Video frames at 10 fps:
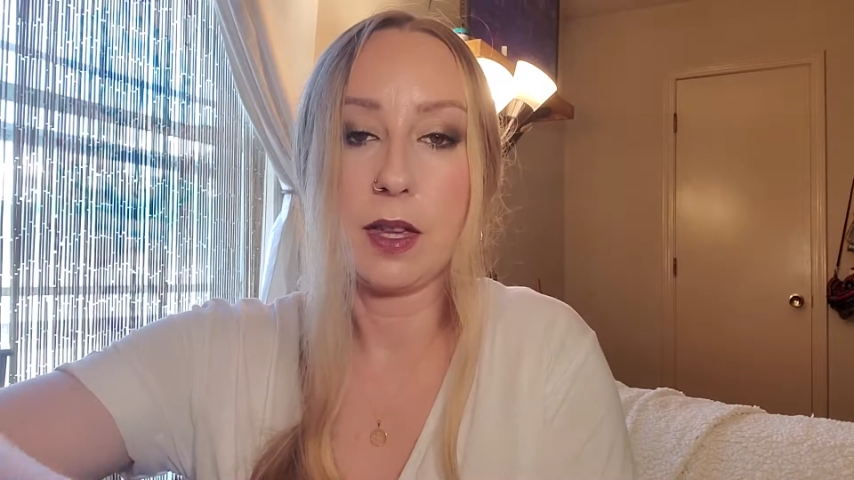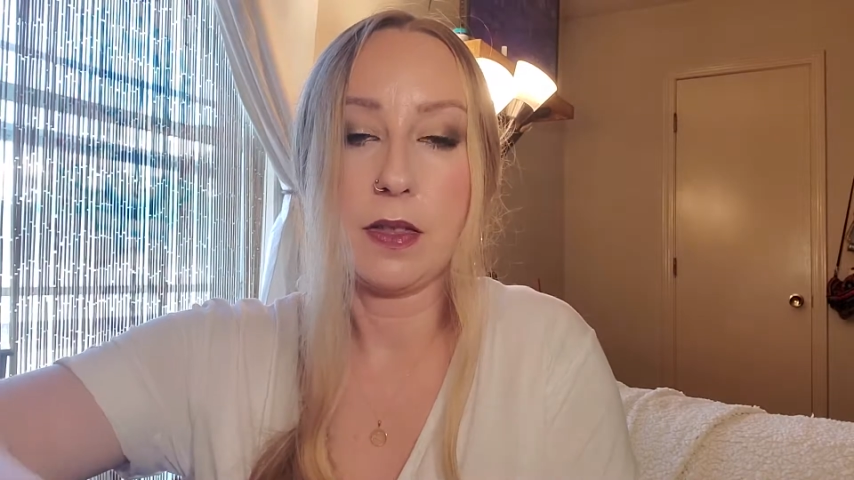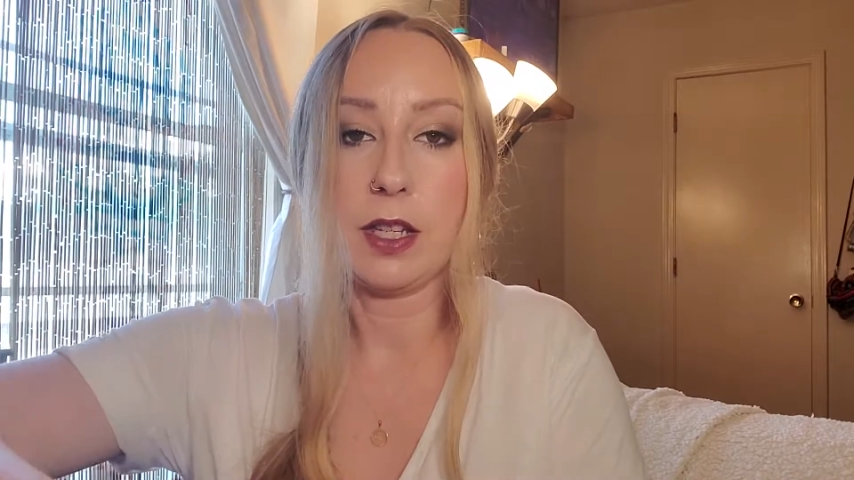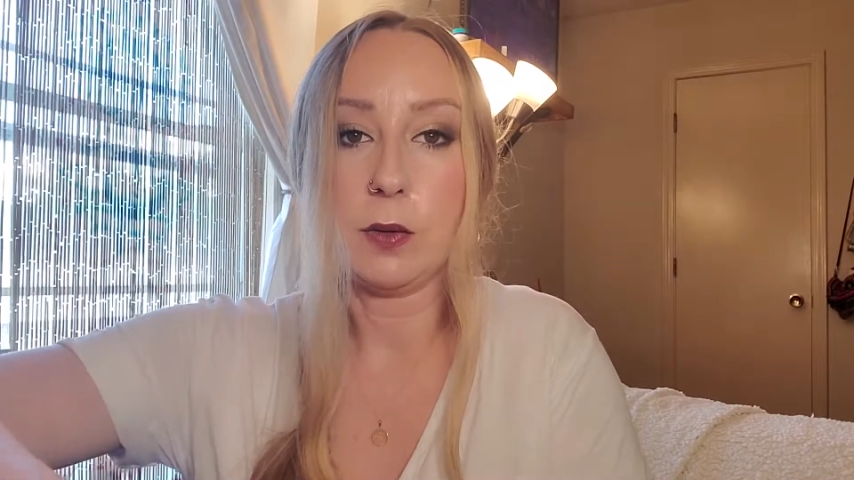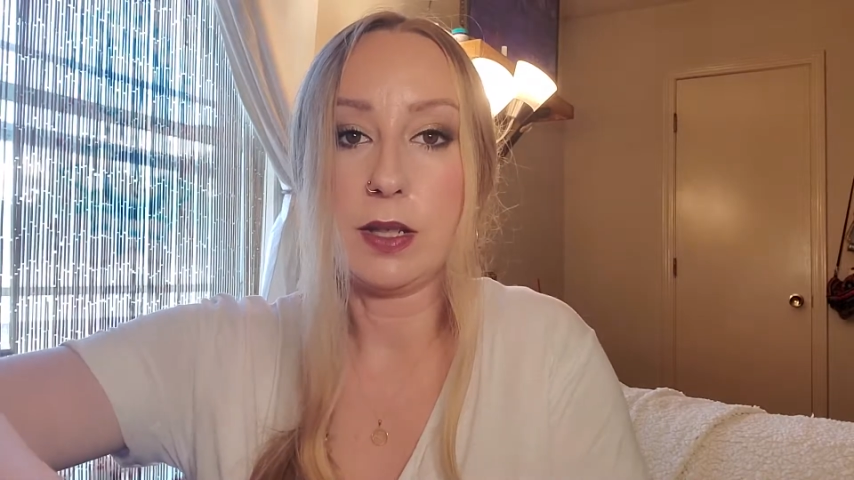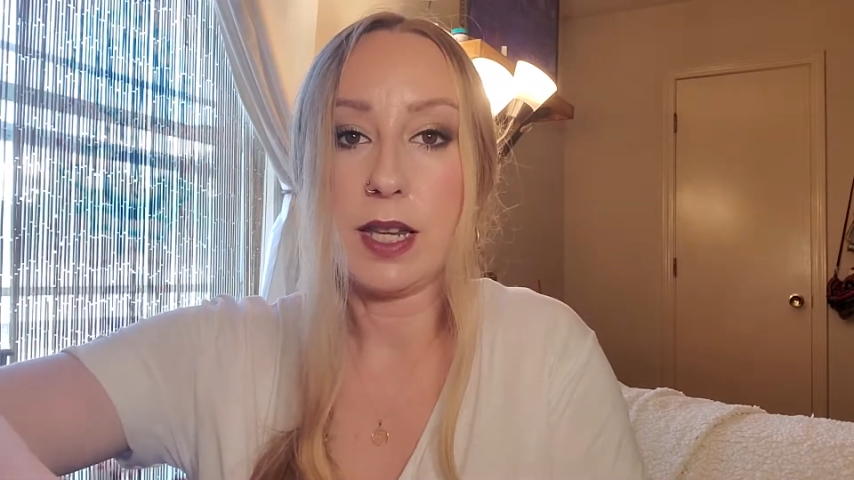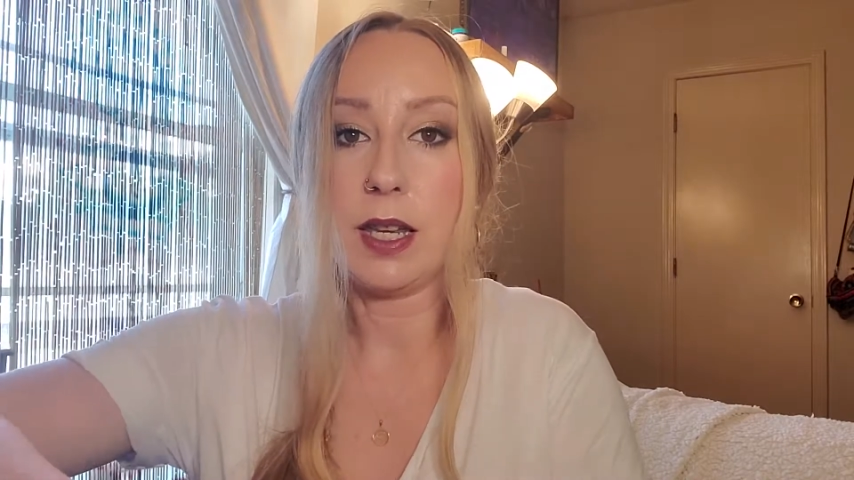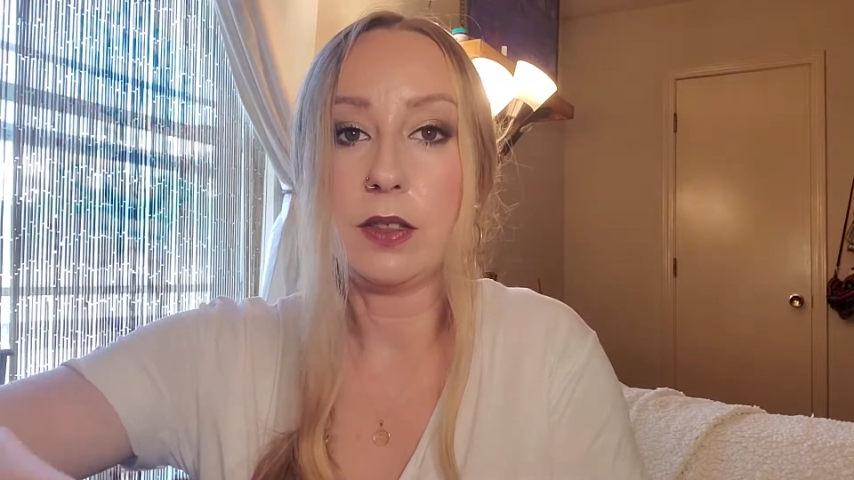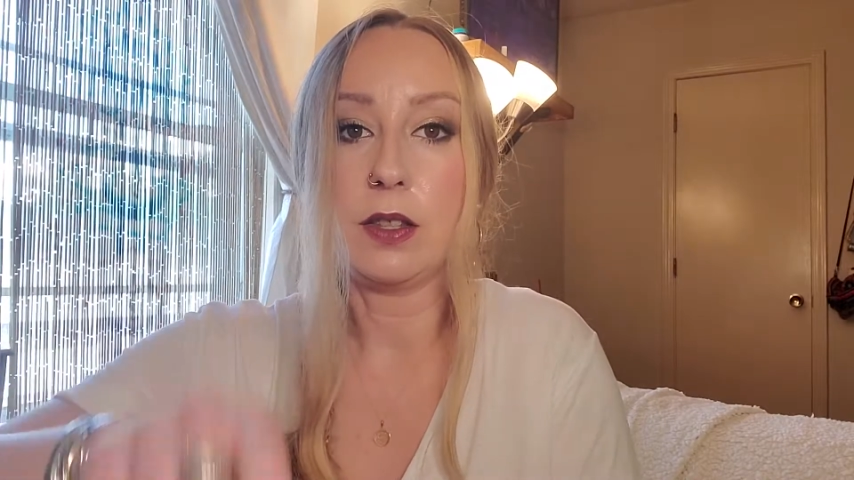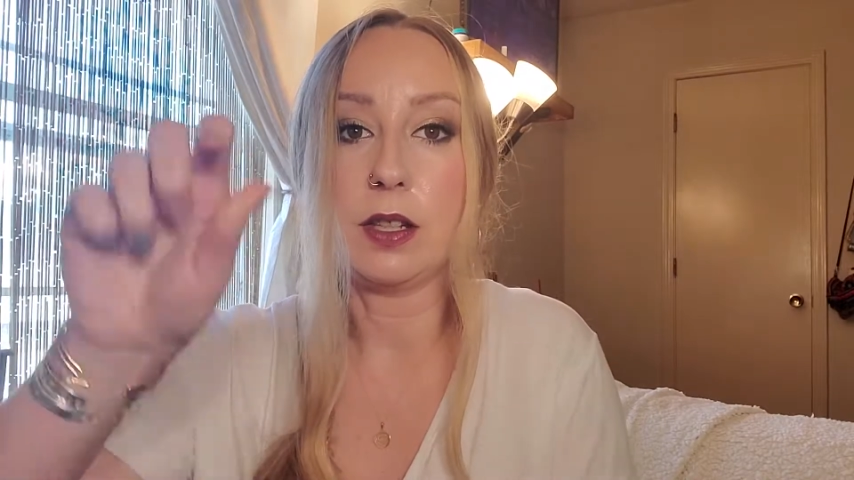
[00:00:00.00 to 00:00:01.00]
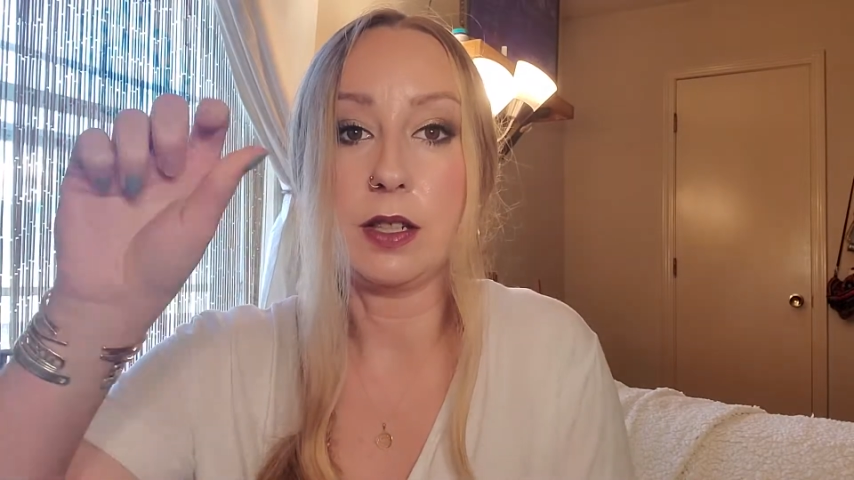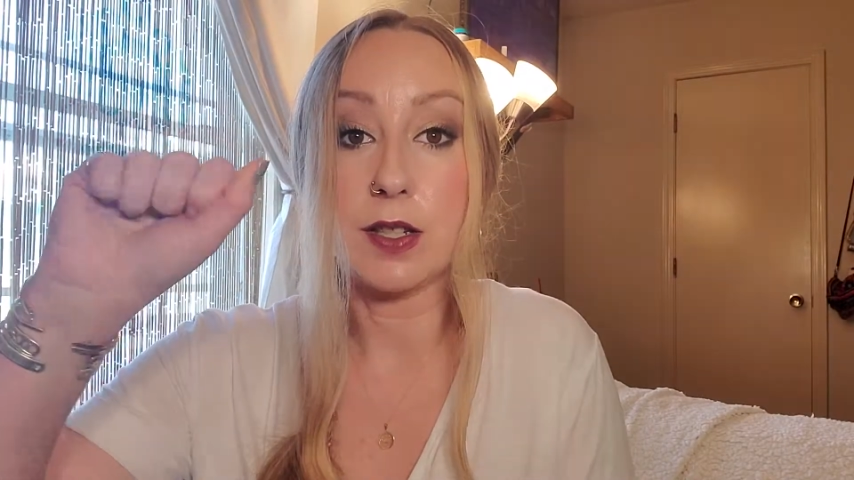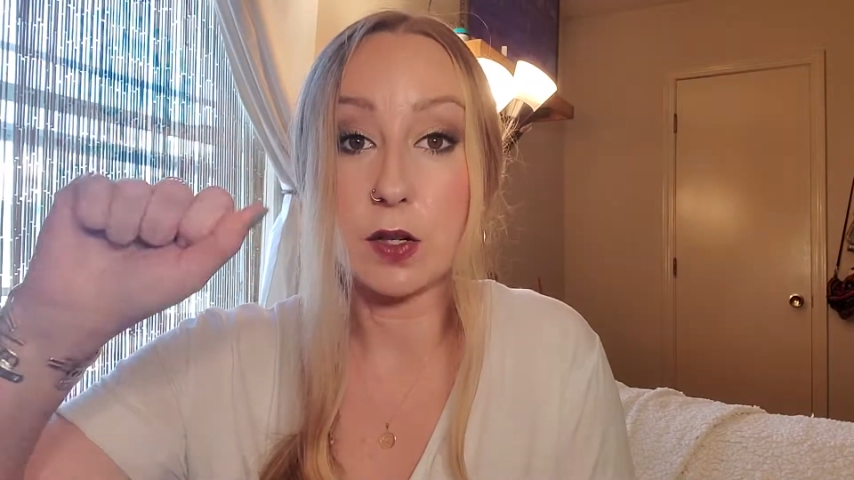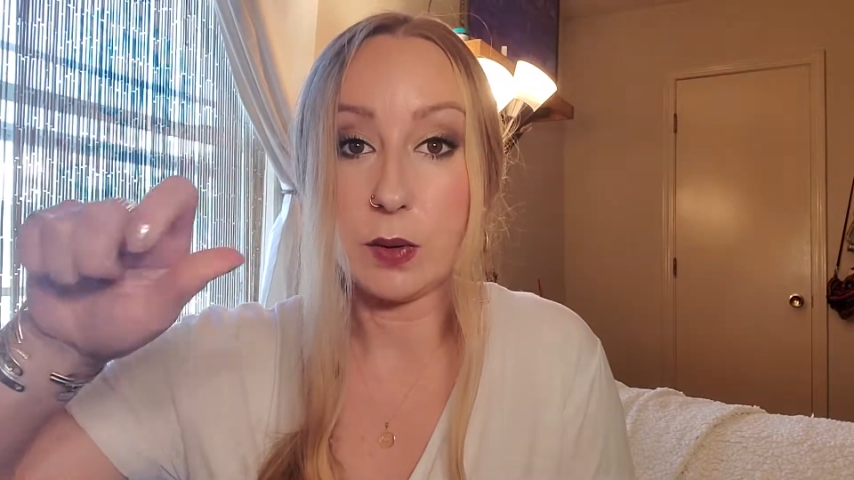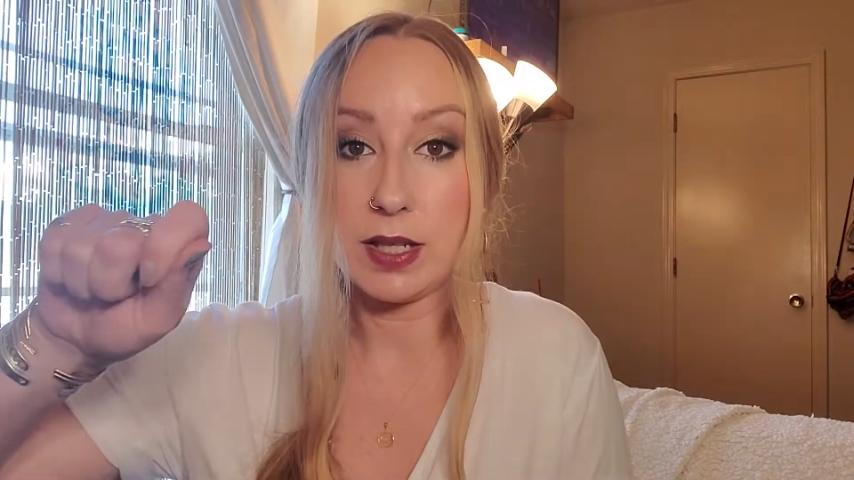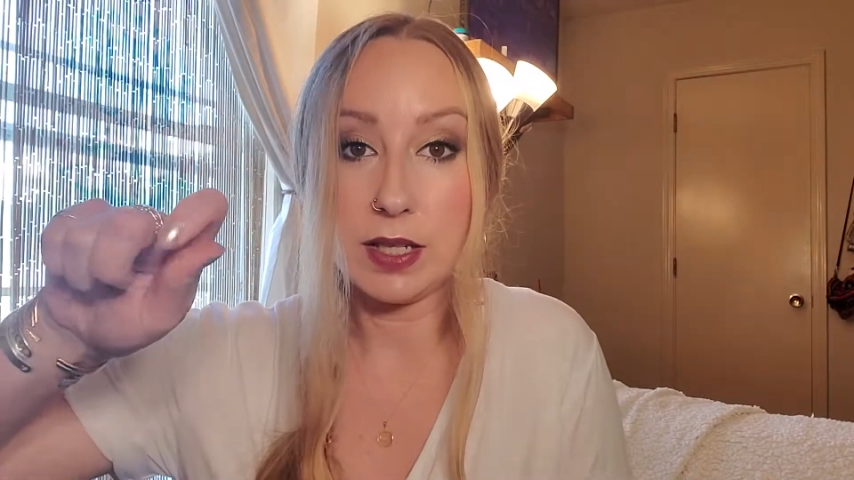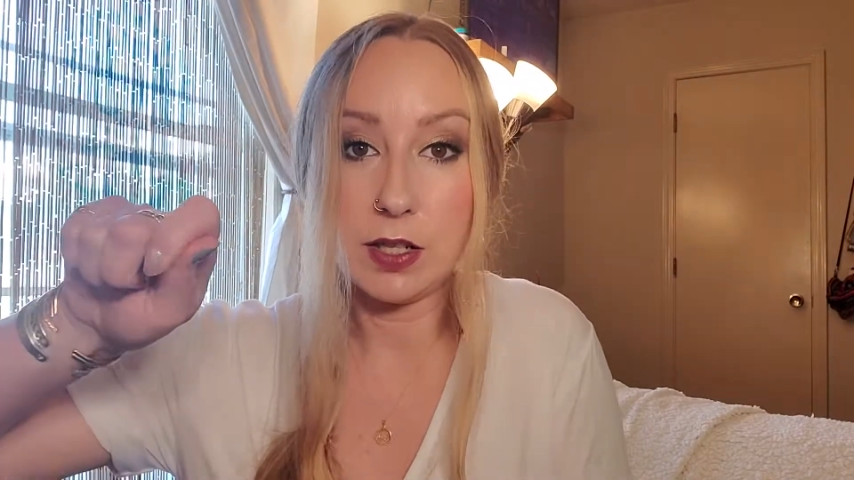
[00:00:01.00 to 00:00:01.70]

that you would take the squeezy